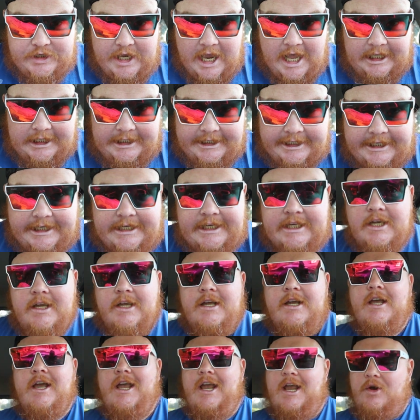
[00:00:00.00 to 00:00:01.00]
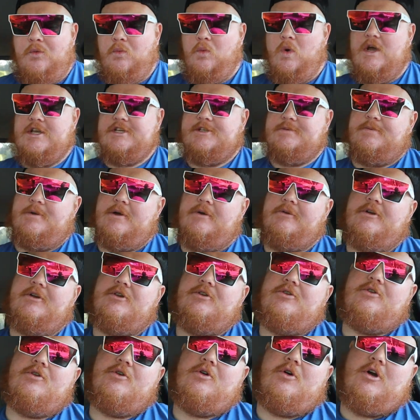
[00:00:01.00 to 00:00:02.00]
Deli in Westbury,
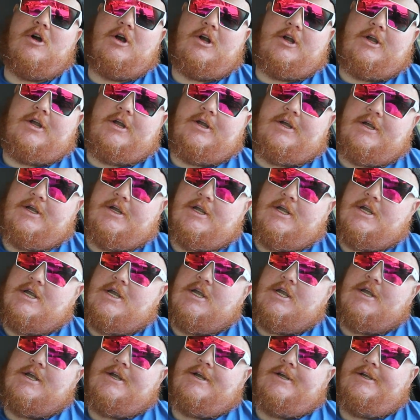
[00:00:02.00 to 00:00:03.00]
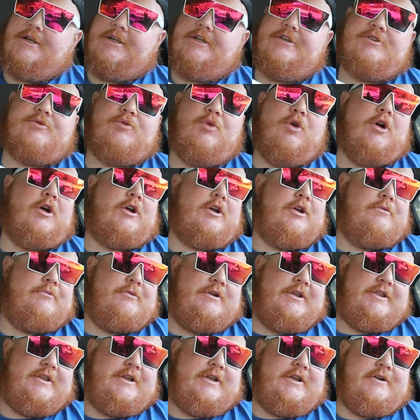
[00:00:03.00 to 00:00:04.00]
New York is working
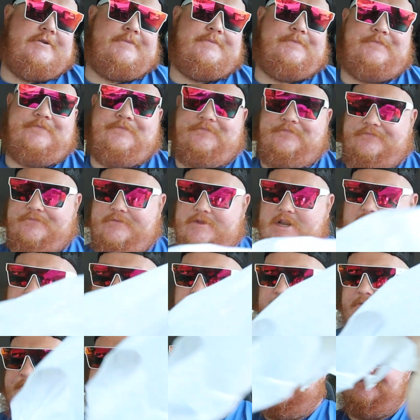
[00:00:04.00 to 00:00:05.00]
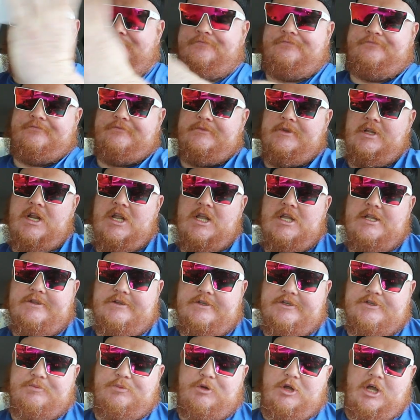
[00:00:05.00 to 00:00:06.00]
with here. Now,
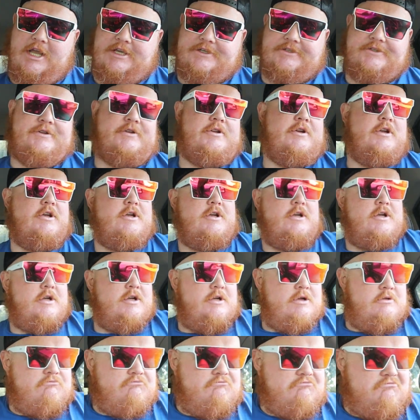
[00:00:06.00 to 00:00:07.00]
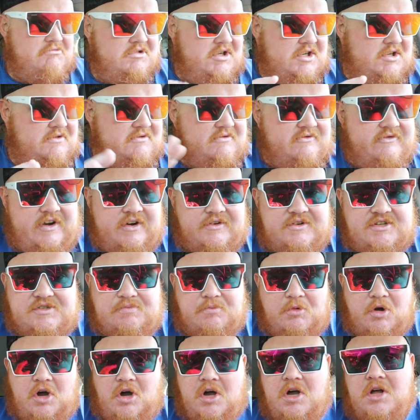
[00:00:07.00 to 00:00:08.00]
this place, very
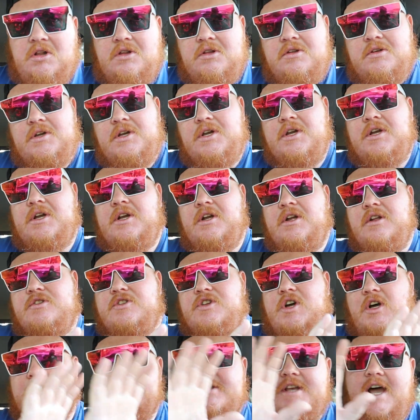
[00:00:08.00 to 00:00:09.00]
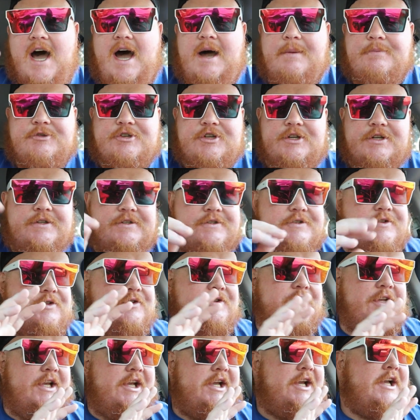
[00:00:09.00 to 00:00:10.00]
small, tons of options.
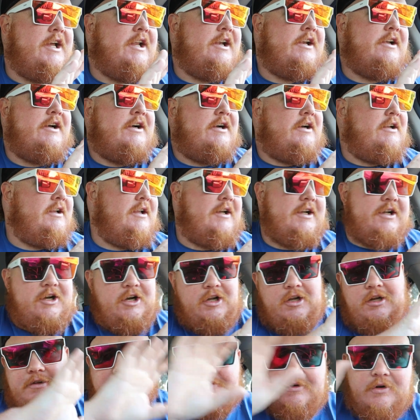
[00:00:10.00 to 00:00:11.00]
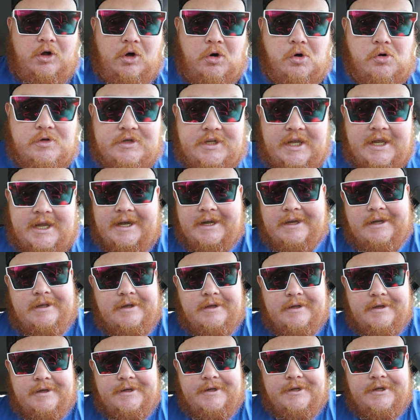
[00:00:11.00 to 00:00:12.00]
They had like colorful oak tag,
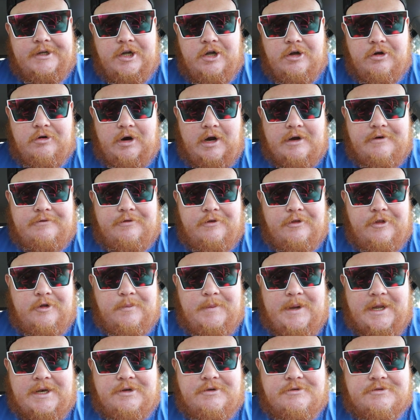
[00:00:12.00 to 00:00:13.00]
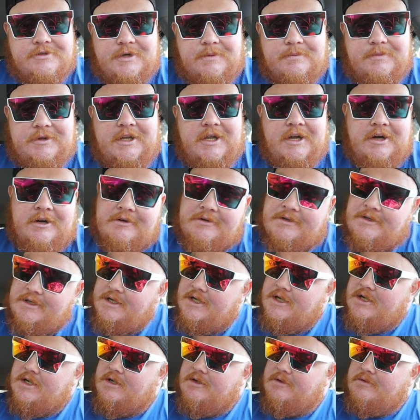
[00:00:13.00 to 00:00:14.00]
all right, for their menus up there.
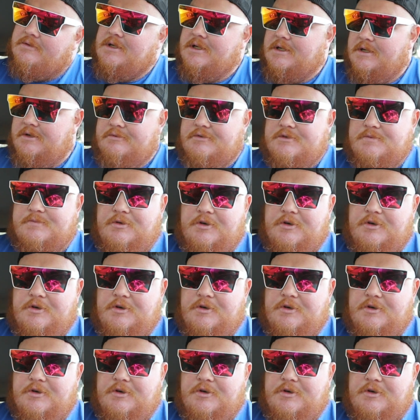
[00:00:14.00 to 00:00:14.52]
It was